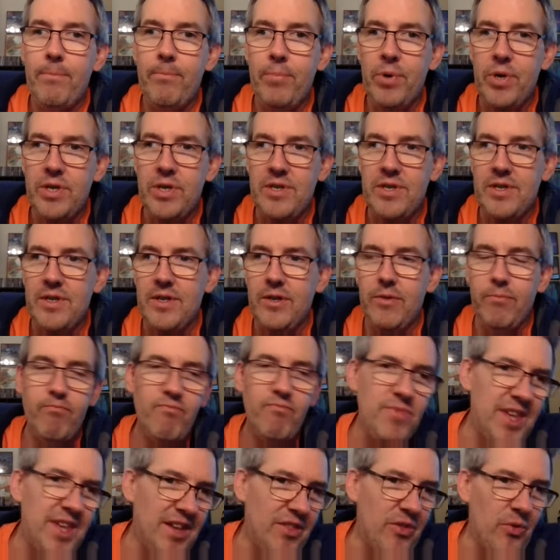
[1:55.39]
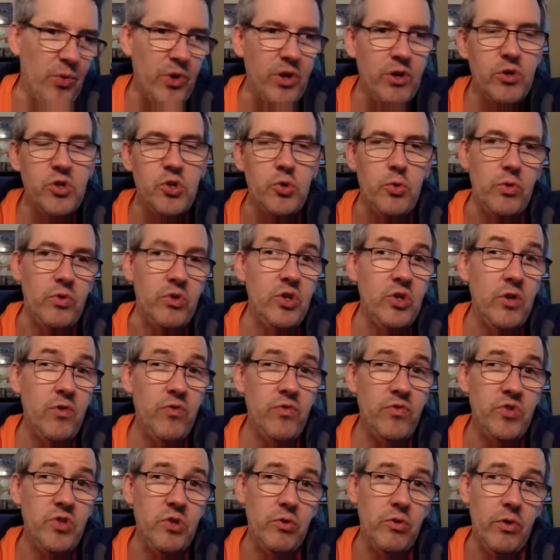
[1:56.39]
But yeah, the record store
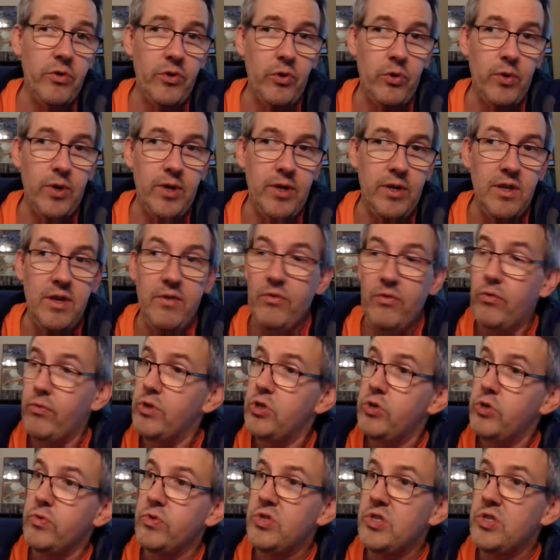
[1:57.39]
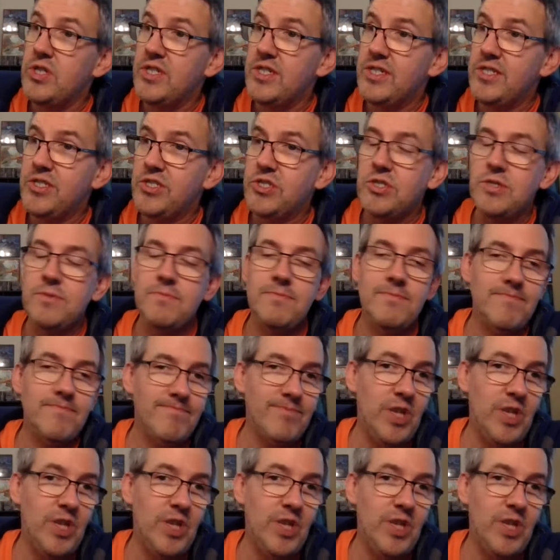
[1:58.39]
itself was there on the ground level, which was nice.